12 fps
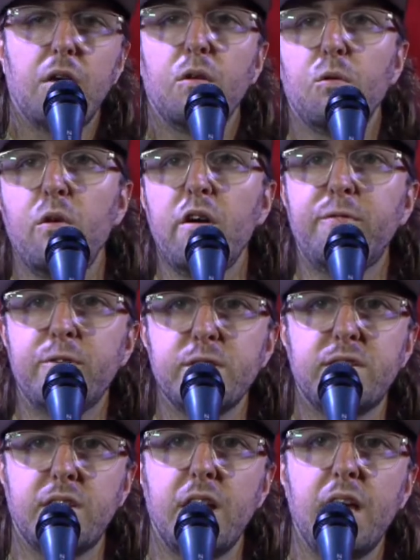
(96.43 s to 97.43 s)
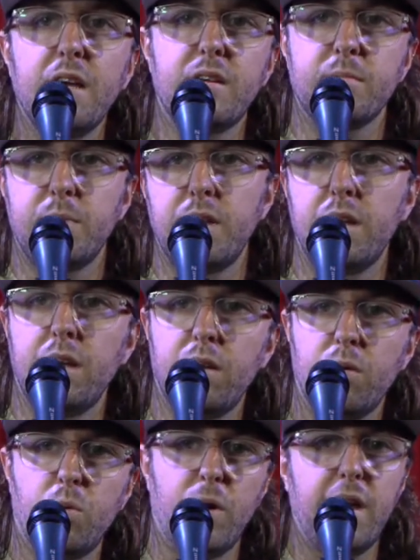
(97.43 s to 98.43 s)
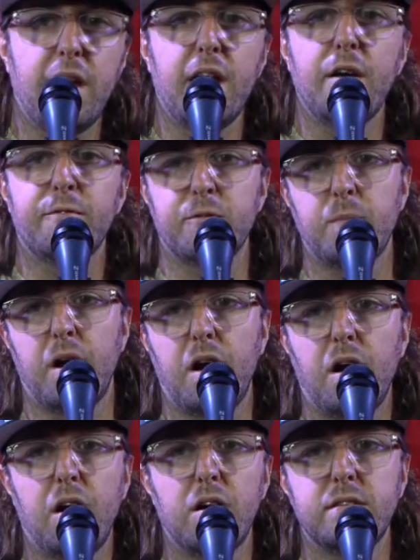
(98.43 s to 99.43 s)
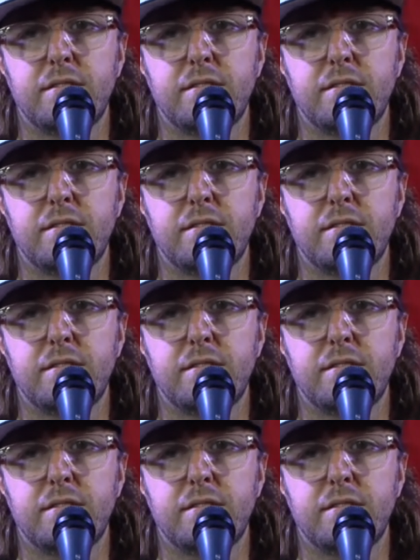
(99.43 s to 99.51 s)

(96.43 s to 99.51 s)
river take me away from hard